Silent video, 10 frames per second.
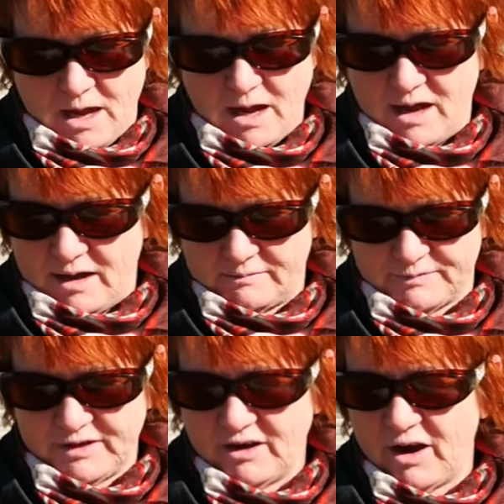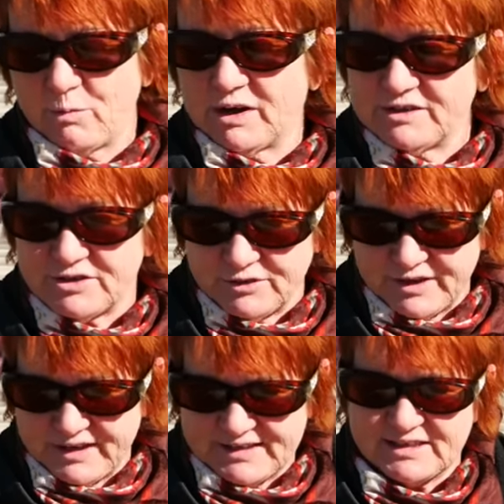you know, I want to do
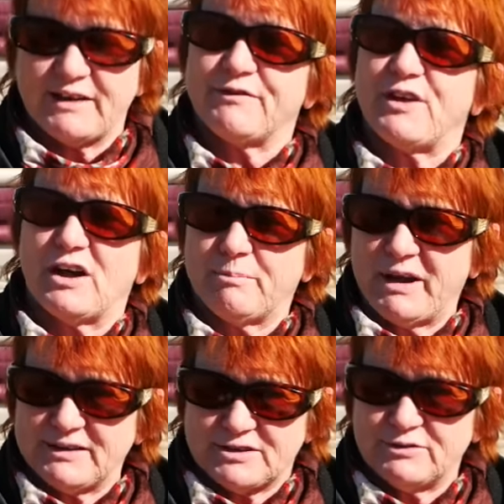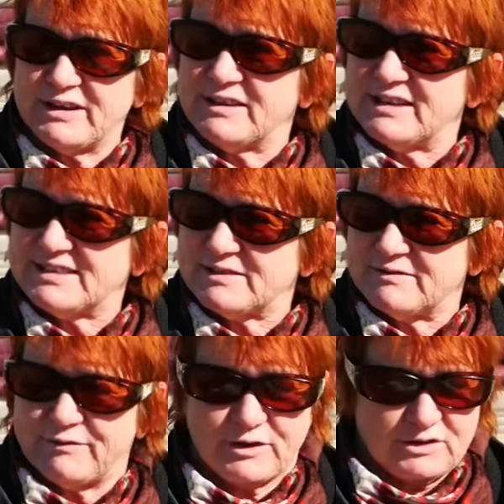this. I've thought about doing this
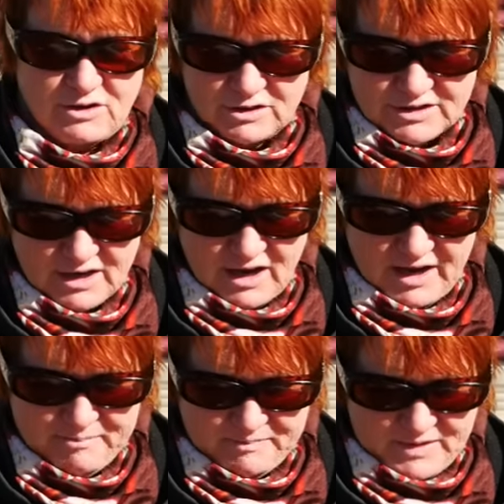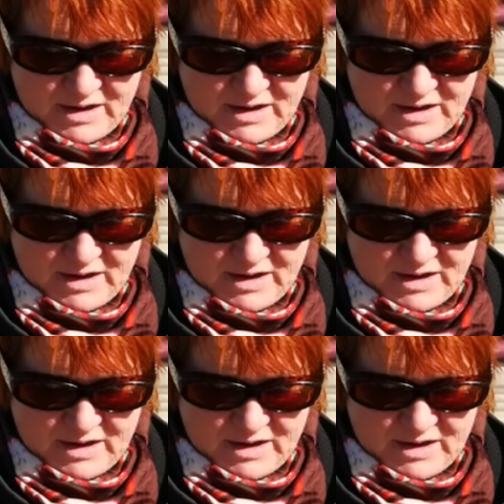for a long time.